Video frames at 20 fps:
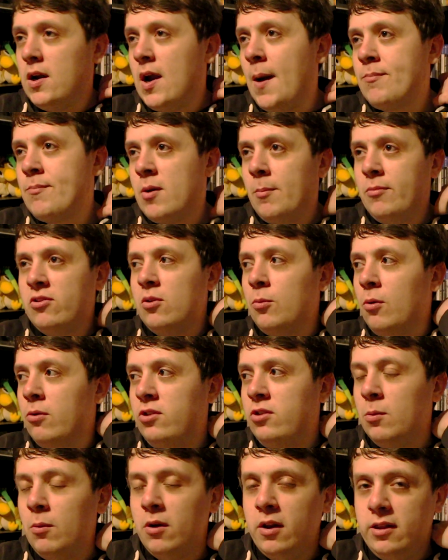I promise I
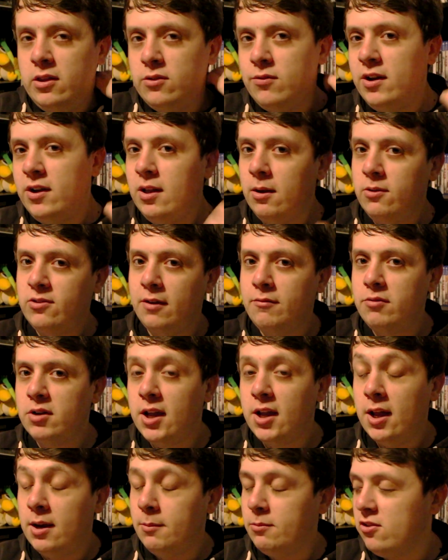won't do one of these videos ever
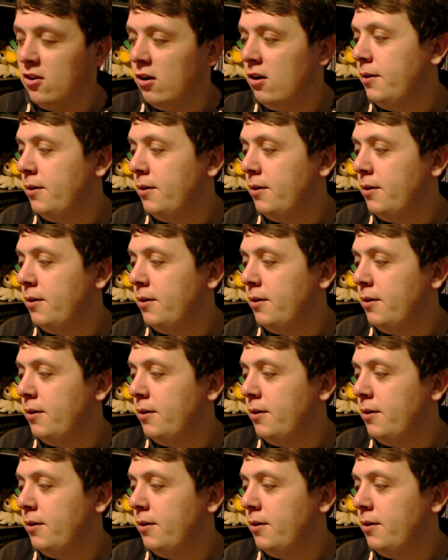again, I'm sorry.